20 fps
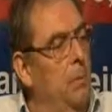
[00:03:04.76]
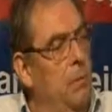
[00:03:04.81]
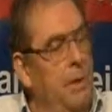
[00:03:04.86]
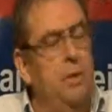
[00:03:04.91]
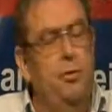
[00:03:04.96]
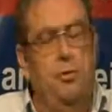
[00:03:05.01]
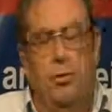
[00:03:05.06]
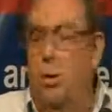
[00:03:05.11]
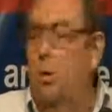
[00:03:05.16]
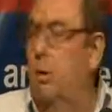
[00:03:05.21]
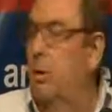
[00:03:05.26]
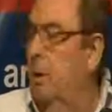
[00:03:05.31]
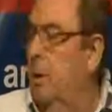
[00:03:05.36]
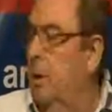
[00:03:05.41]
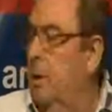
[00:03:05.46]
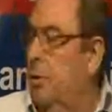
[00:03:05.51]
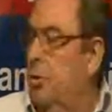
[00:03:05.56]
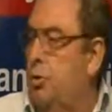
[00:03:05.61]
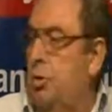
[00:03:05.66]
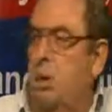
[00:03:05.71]
went on
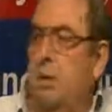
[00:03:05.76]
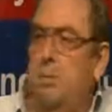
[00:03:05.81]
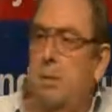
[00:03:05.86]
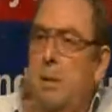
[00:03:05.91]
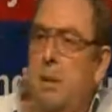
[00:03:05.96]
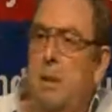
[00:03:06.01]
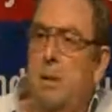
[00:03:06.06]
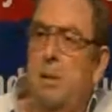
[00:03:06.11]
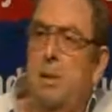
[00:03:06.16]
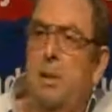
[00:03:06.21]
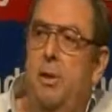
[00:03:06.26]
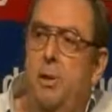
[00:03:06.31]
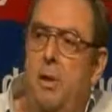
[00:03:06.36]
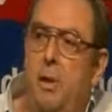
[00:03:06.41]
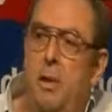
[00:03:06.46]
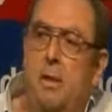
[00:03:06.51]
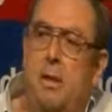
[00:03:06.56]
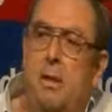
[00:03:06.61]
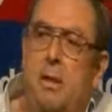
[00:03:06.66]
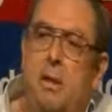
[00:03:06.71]
in Germany in the
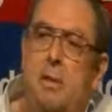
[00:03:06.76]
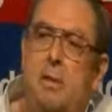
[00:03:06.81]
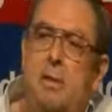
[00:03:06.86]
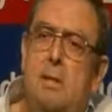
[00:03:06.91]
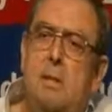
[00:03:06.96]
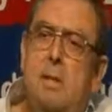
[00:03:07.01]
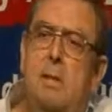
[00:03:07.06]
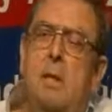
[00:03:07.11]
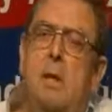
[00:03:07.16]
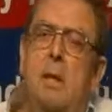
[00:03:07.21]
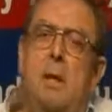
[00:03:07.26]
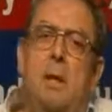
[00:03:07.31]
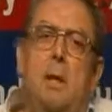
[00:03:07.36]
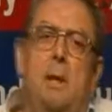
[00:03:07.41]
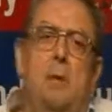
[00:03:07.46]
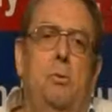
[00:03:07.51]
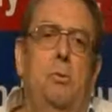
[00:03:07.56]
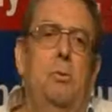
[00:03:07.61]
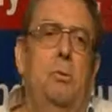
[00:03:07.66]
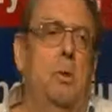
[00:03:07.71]
30s
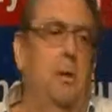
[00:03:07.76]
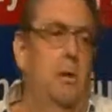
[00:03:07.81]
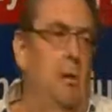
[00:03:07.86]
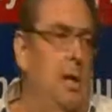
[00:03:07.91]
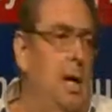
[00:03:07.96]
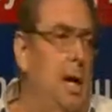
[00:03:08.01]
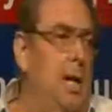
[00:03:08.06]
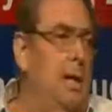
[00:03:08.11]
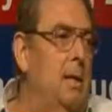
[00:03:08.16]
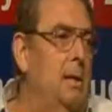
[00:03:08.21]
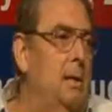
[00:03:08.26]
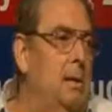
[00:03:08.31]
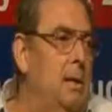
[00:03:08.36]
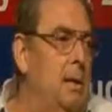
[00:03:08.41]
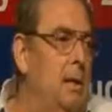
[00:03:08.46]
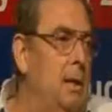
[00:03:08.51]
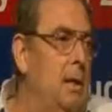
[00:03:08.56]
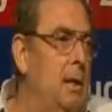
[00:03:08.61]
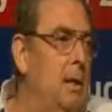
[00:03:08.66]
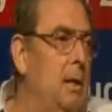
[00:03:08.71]
to the
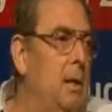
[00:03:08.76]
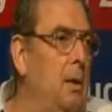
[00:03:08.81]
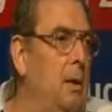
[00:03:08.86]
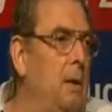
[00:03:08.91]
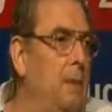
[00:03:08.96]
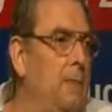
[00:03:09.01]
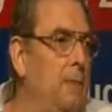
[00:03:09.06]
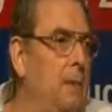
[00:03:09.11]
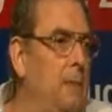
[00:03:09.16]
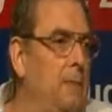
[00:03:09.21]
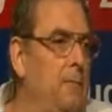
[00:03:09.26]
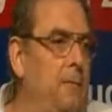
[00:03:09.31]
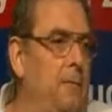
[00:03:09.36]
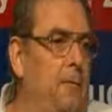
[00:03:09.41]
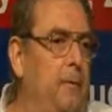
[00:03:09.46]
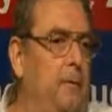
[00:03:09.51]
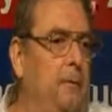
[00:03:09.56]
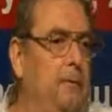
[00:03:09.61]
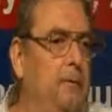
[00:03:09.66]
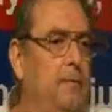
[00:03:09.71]
reality of the
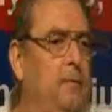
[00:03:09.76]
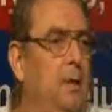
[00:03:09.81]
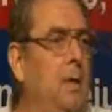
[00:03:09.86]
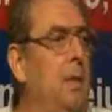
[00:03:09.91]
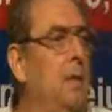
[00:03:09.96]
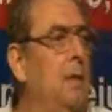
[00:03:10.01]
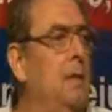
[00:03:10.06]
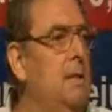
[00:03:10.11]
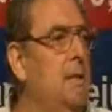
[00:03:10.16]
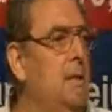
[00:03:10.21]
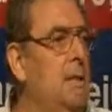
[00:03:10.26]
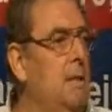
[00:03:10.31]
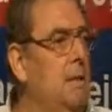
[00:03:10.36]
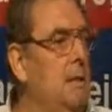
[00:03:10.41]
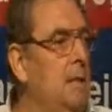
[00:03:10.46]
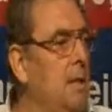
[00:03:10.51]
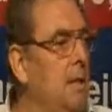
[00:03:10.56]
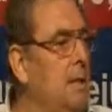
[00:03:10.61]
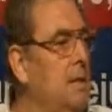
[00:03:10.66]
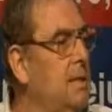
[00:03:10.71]
15,
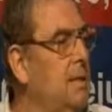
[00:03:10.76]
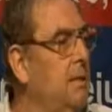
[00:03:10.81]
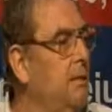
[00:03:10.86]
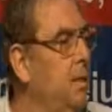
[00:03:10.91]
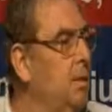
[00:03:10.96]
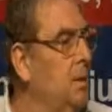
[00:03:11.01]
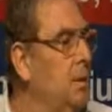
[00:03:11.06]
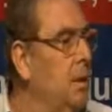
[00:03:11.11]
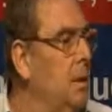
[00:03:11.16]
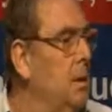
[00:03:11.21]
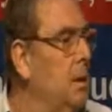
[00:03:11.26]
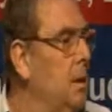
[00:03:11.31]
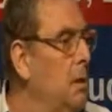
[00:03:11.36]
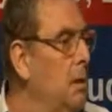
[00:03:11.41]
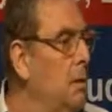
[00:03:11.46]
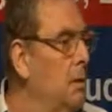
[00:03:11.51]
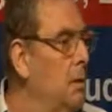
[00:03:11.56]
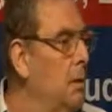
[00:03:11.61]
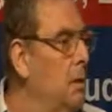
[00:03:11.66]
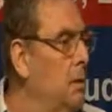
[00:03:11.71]
16, 17
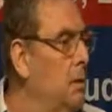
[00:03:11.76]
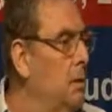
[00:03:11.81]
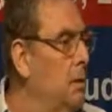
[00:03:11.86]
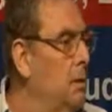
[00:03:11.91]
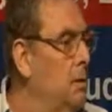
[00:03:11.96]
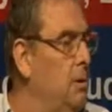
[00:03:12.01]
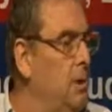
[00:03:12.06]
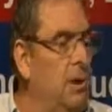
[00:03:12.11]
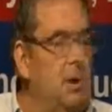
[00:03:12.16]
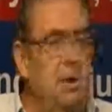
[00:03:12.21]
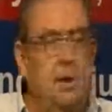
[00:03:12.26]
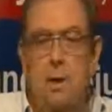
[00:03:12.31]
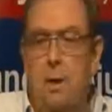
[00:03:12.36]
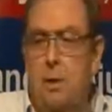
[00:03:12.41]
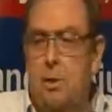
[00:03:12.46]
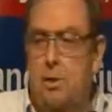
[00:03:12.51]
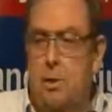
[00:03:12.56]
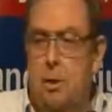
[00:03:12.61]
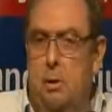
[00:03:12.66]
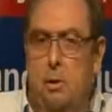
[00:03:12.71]
year old
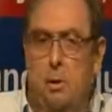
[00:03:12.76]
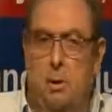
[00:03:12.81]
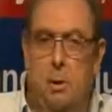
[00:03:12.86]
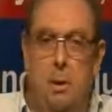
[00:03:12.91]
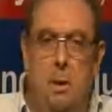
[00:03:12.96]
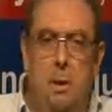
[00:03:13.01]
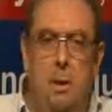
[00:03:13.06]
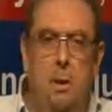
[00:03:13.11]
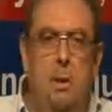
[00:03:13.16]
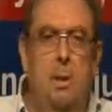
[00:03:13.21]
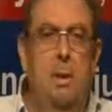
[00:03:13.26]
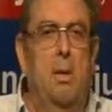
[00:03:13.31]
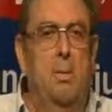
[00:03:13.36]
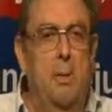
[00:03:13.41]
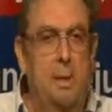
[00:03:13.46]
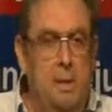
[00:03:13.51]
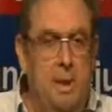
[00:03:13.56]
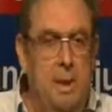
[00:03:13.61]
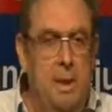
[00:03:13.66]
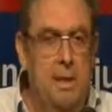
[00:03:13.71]
teenager
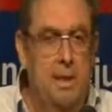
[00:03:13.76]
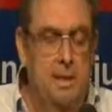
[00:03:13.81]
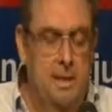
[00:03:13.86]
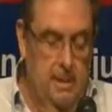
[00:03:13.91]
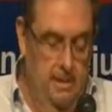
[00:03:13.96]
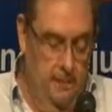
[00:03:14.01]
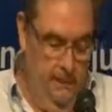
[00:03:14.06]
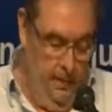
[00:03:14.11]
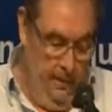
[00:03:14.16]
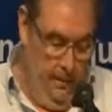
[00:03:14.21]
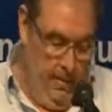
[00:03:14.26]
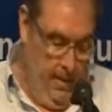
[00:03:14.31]
nowadays.